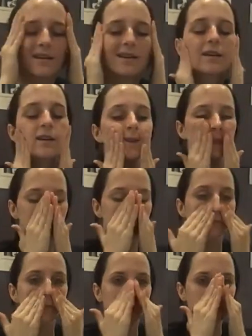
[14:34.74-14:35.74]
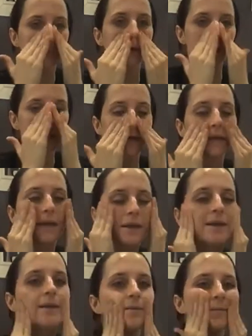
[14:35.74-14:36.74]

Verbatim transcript: And you just want to work it in.